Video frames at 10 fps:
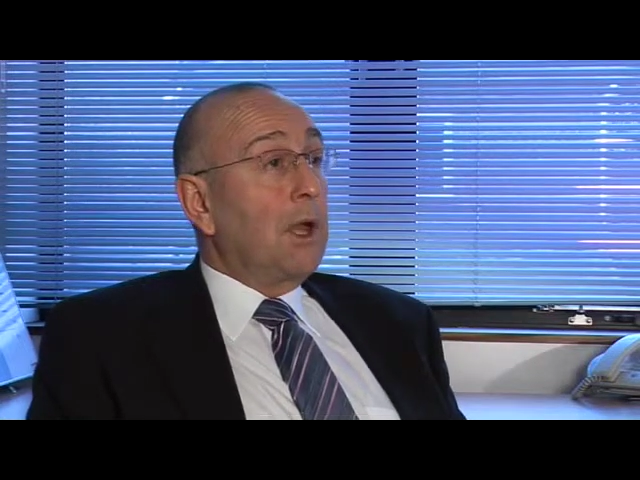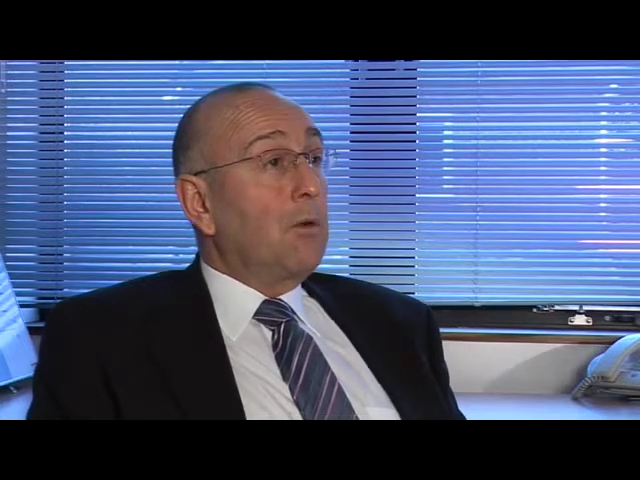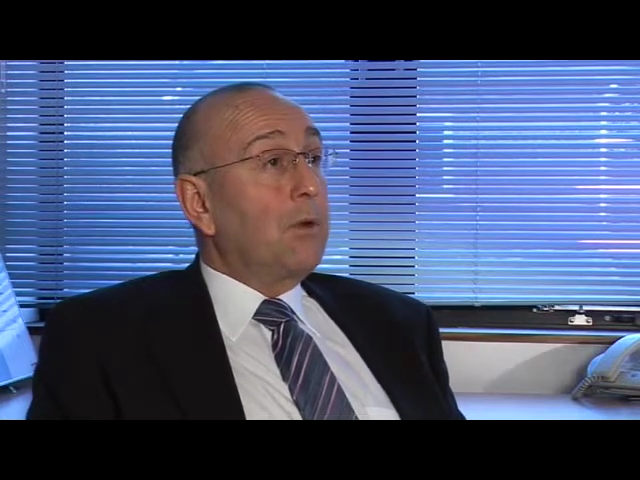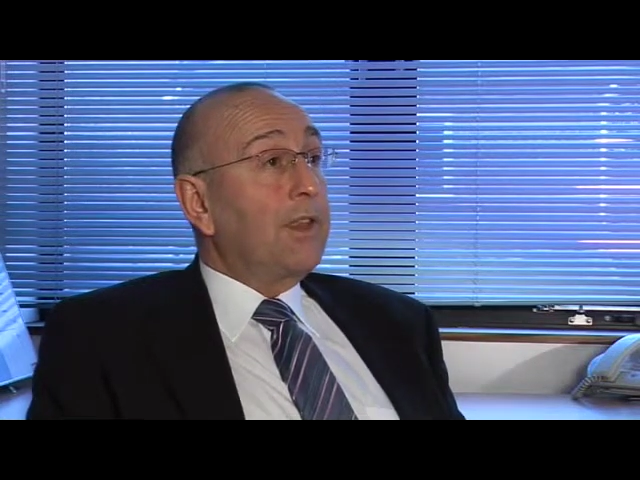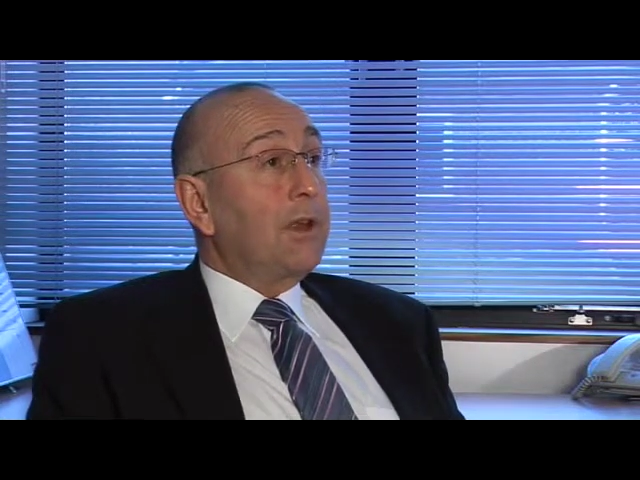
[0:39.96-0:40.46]

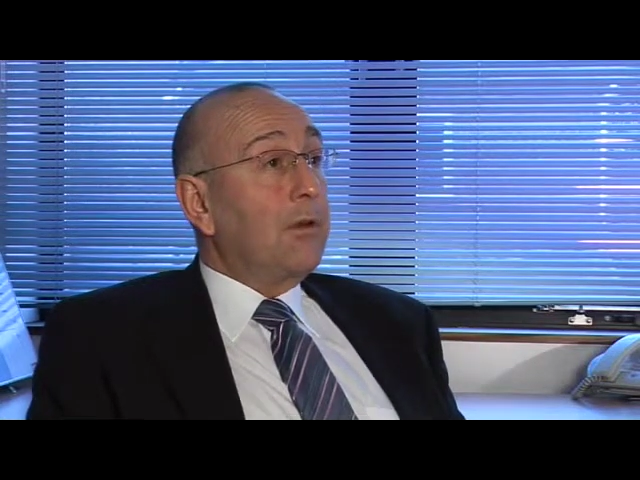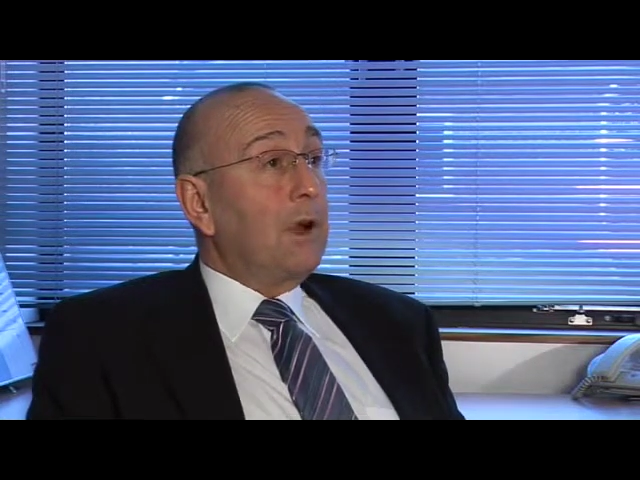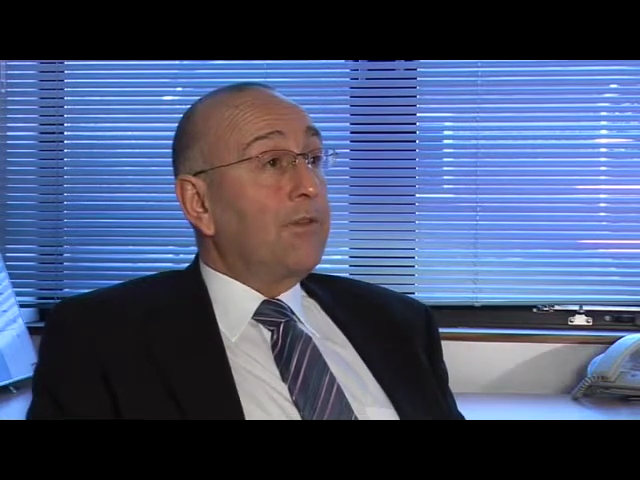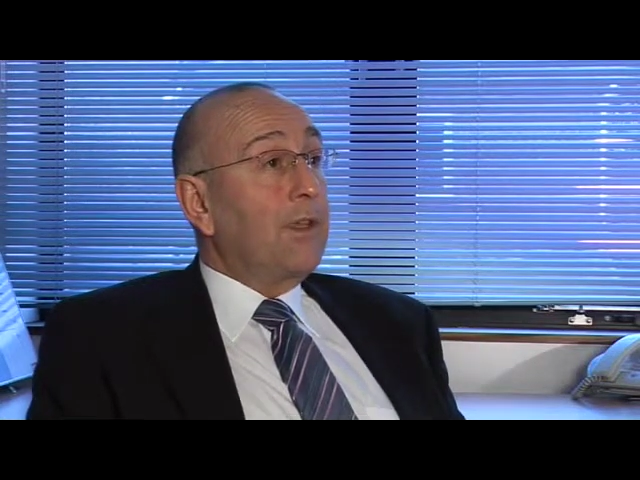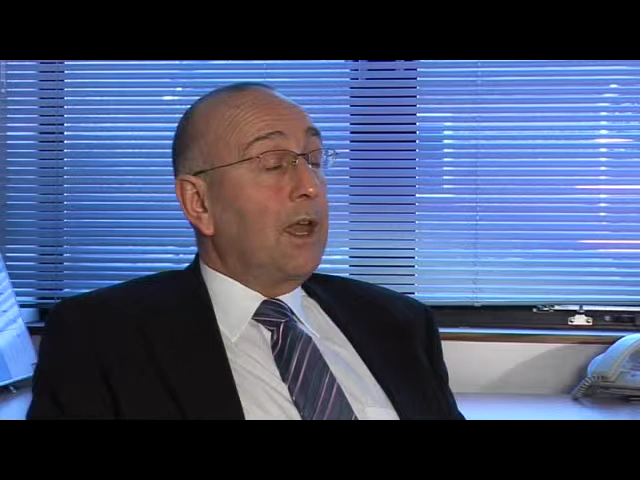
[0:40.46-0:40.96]
When they
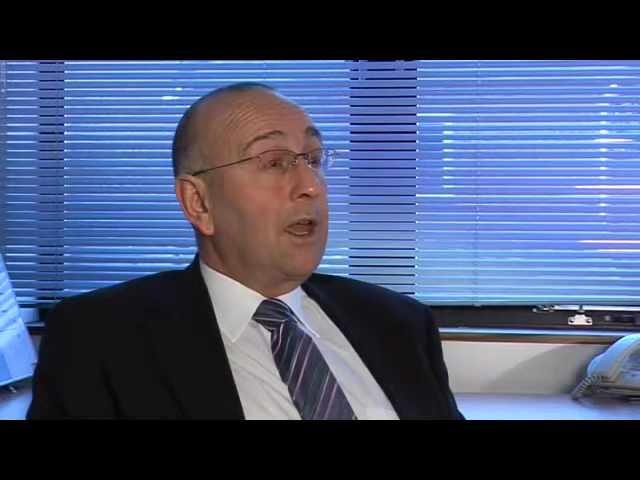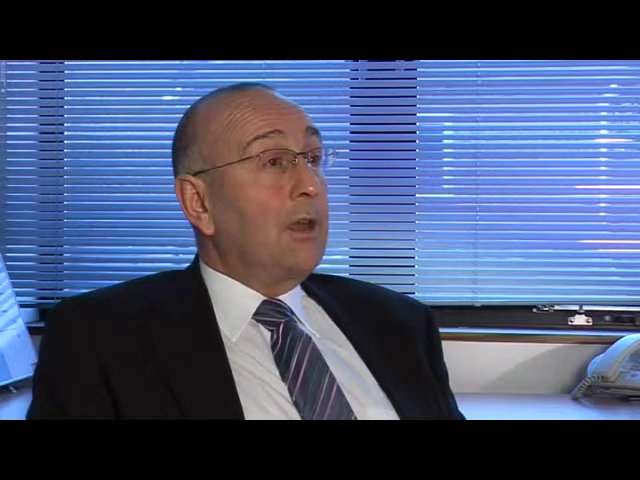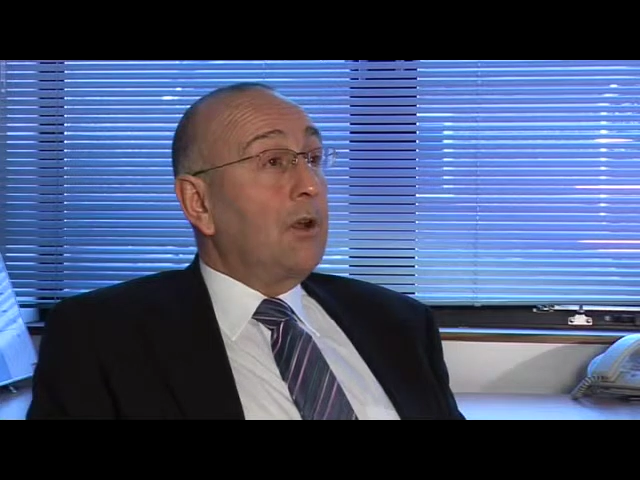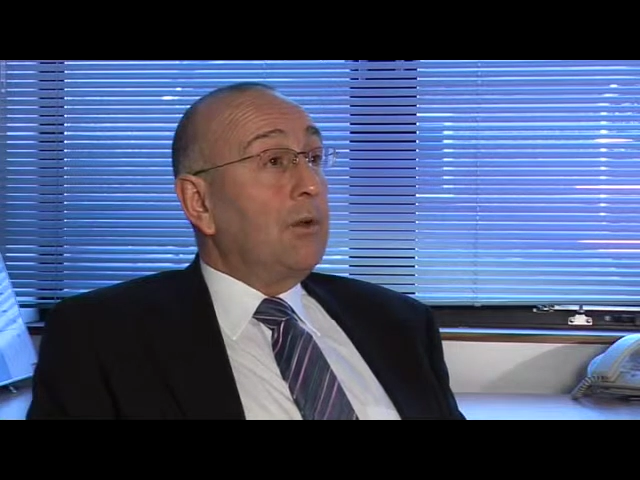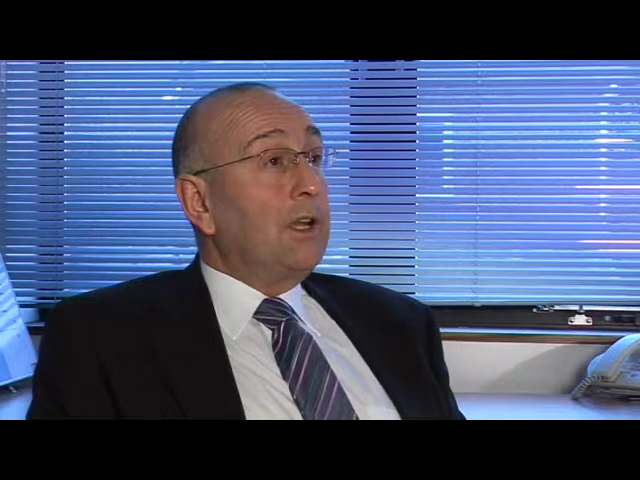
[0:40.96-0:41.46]
arrive there,
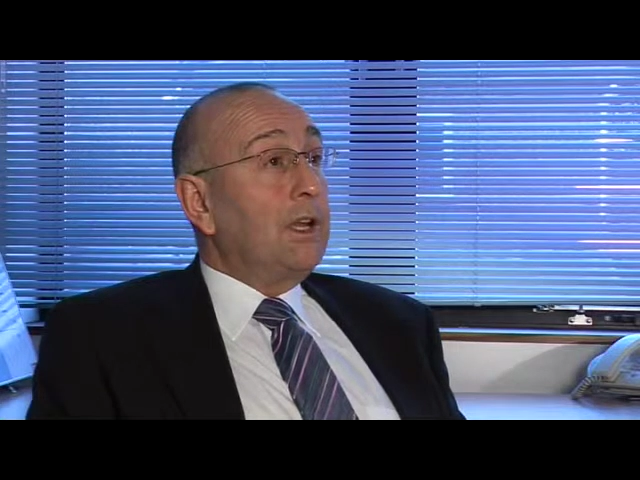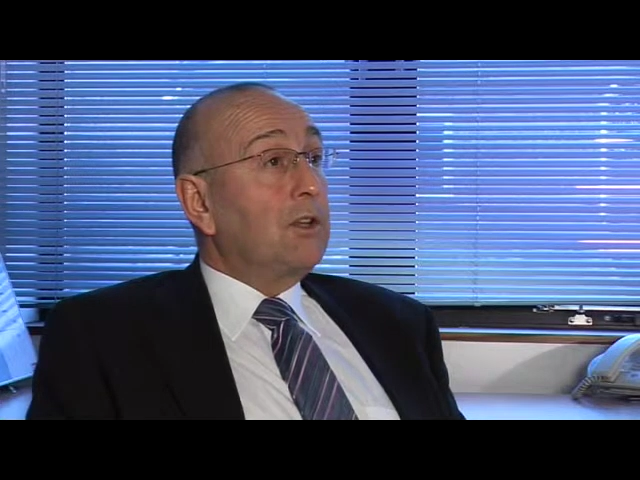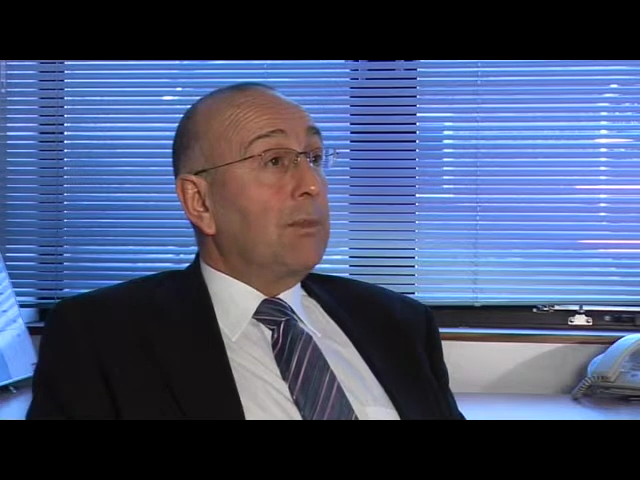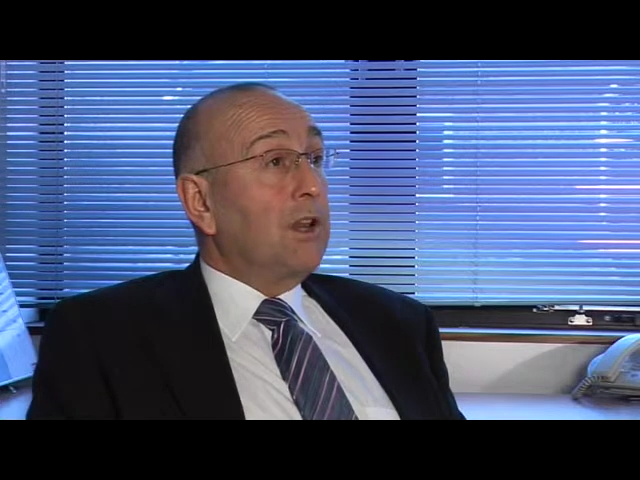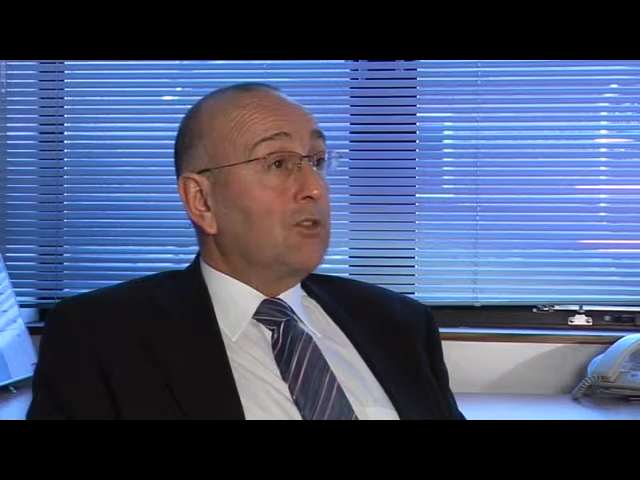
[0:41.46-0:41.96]
we
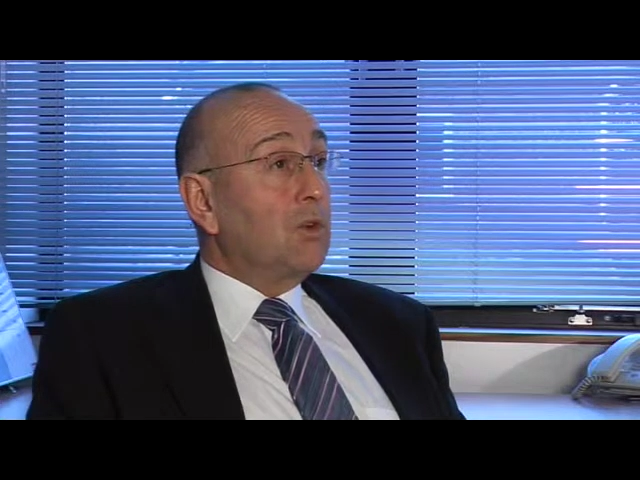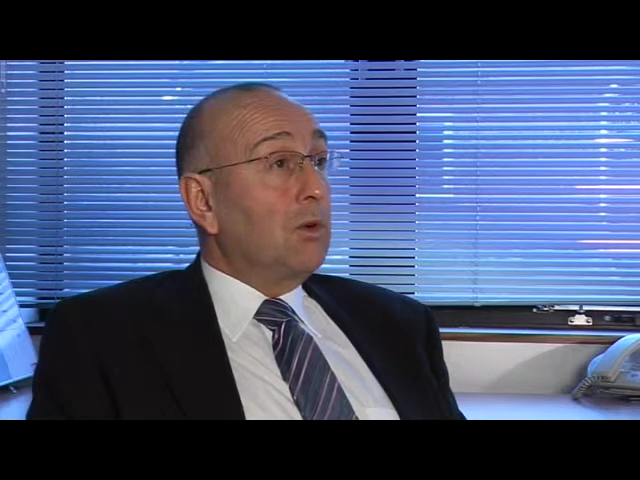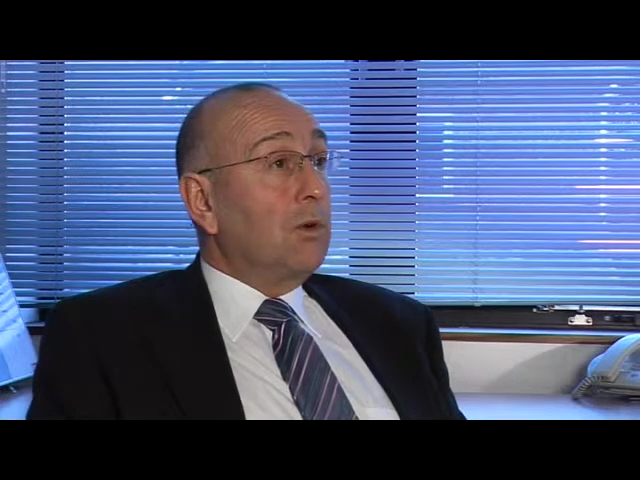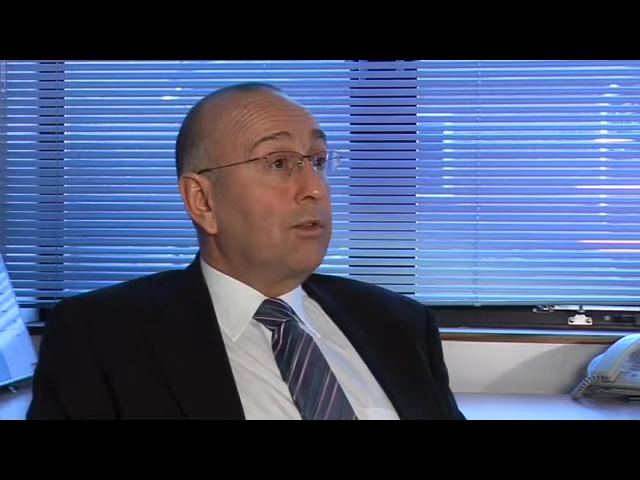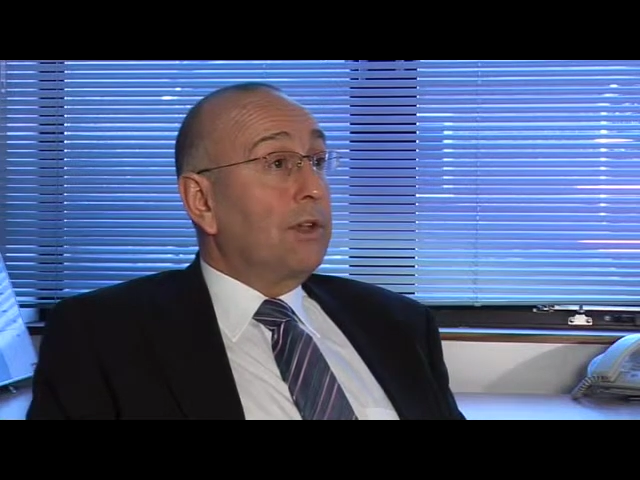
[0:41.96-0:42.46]
need to make sure